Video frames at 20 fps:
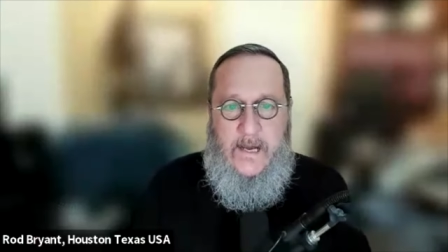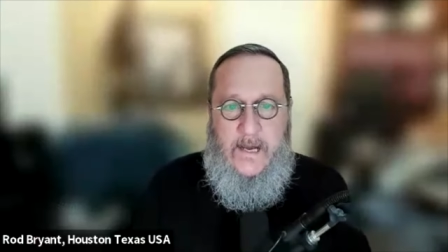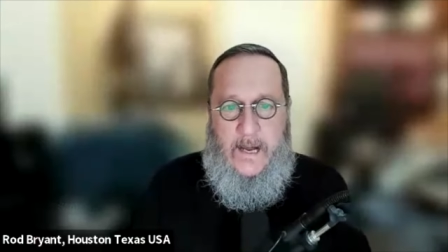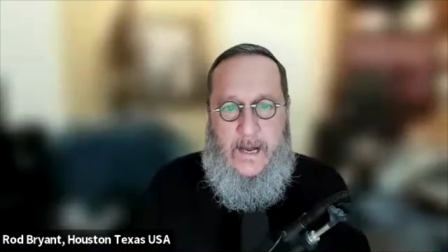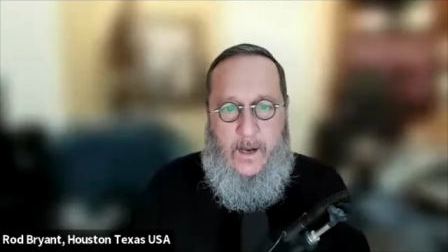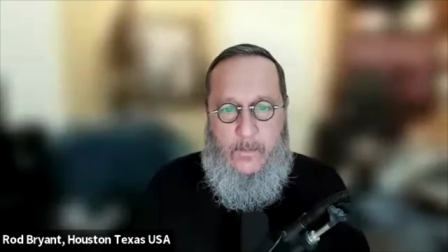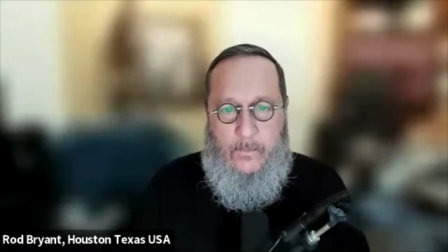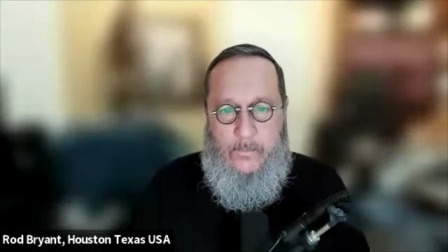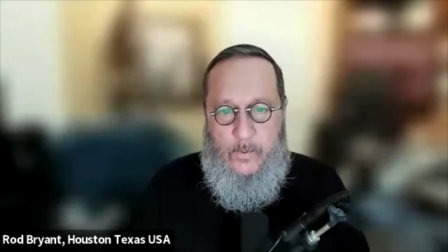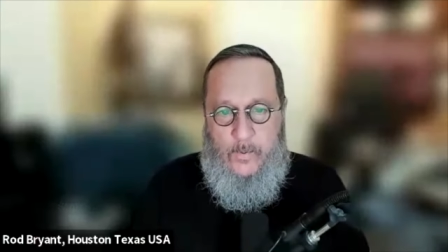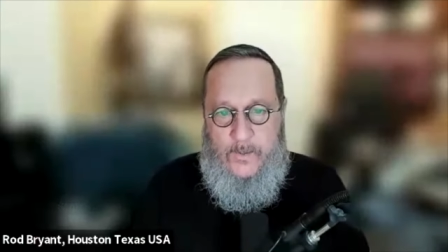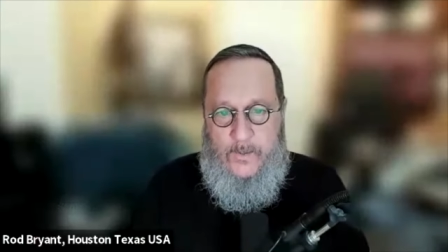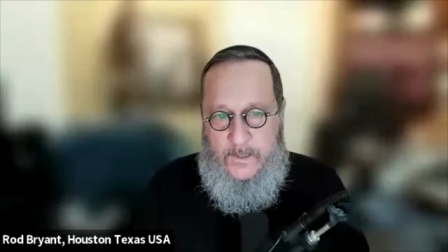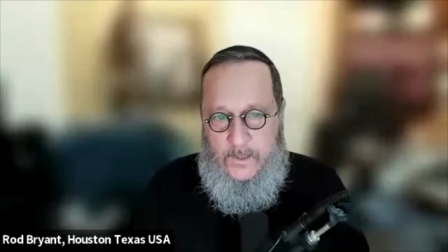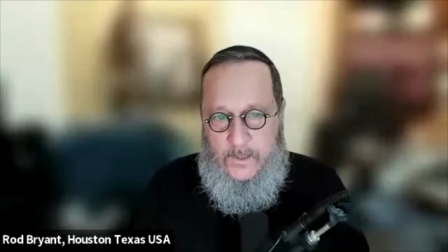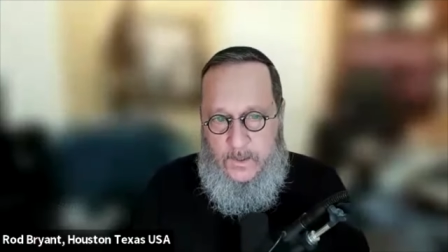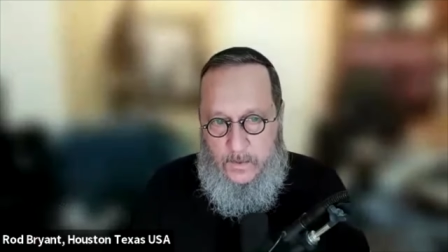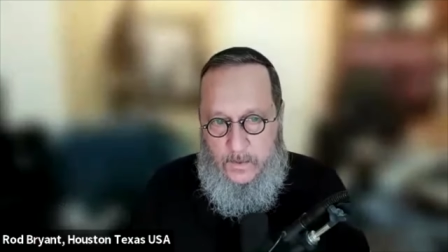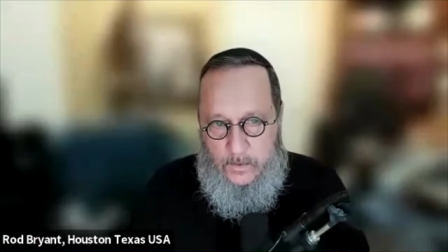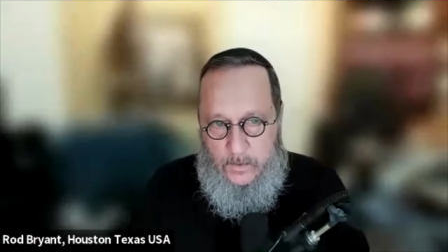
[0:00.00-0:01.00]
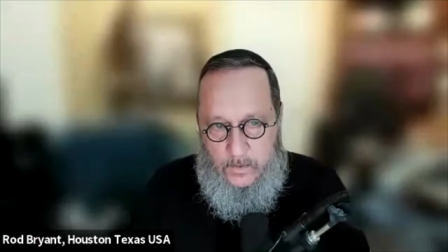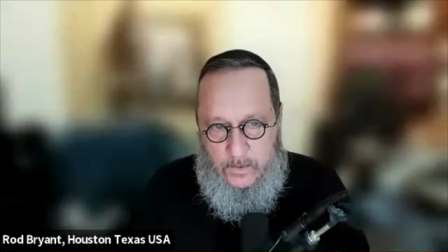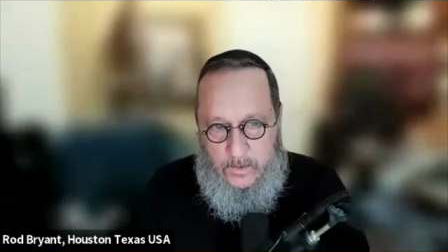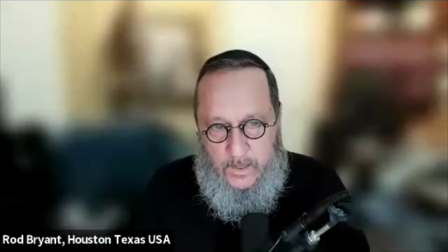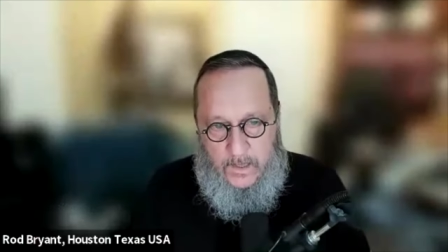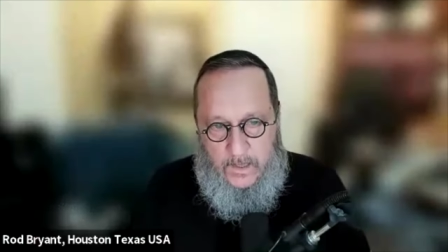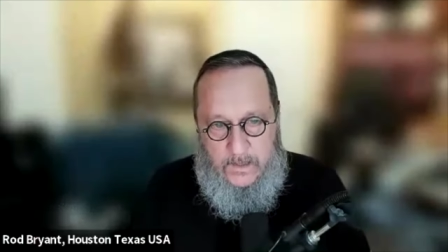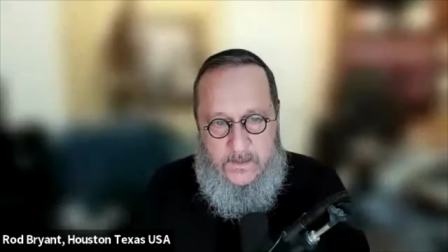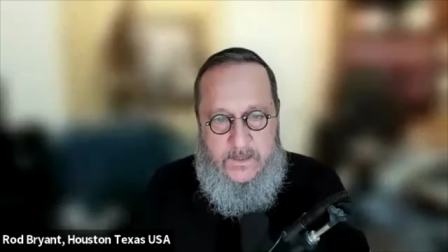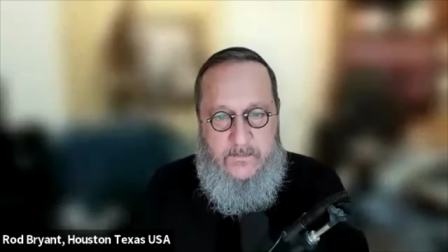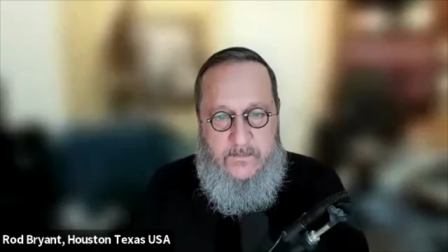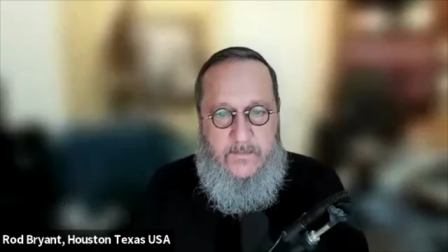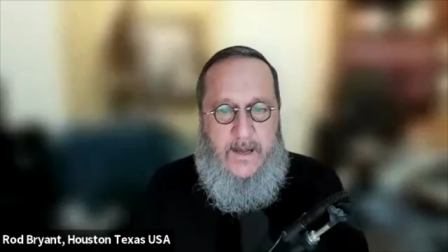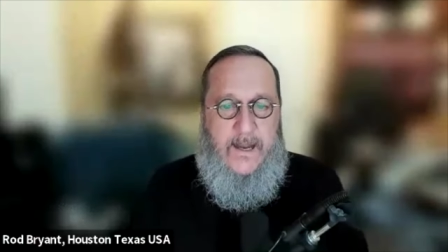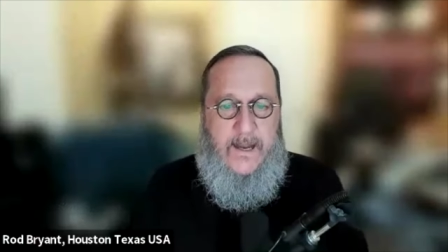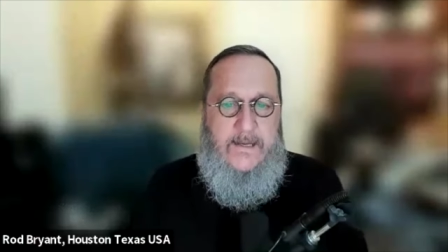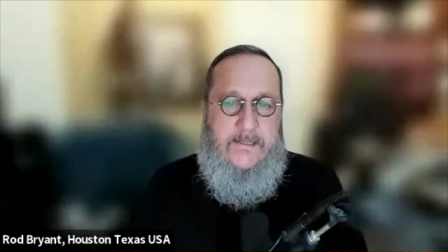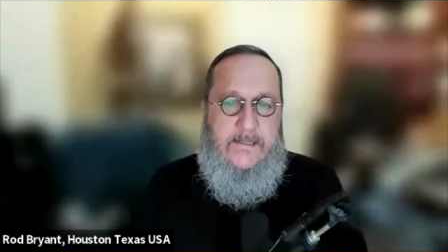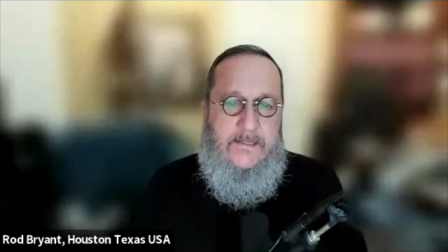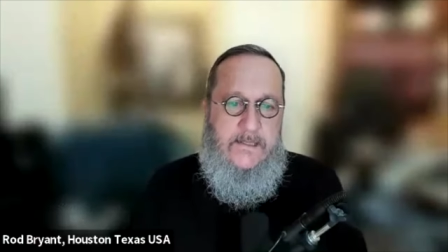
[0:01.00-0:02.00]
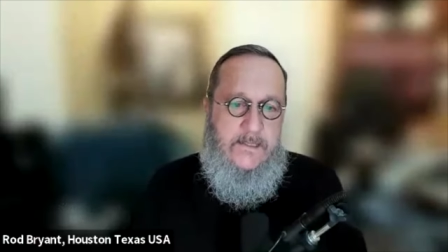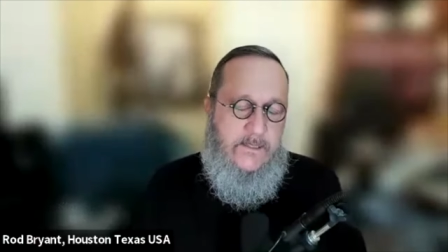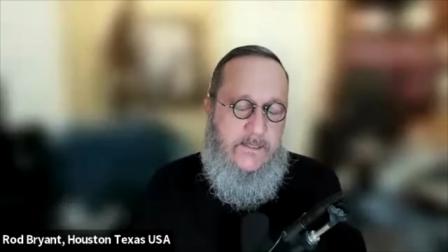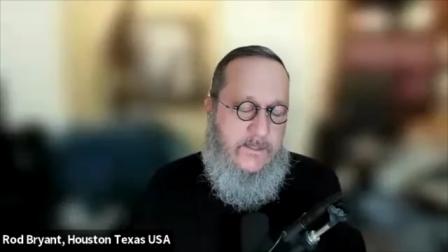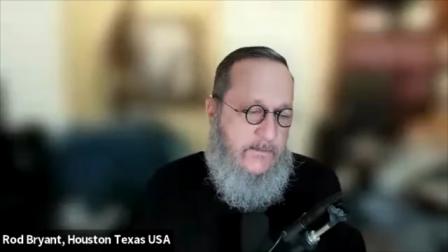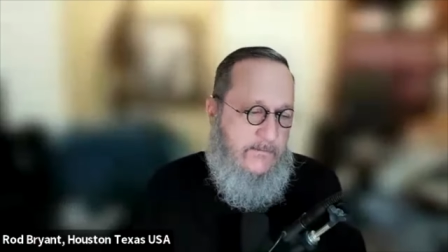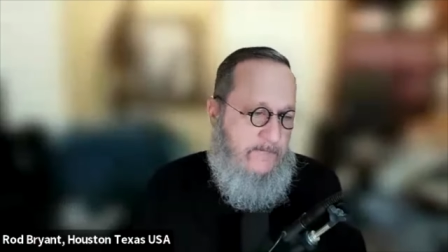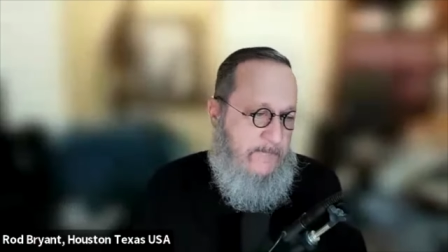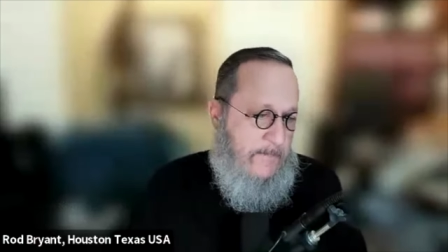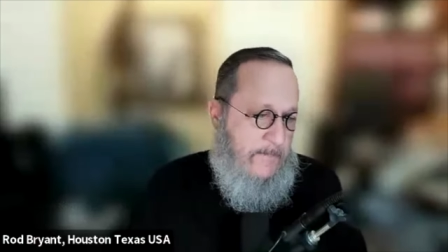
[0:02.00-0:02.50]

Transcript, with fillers: I'll bring you uh, some ideas.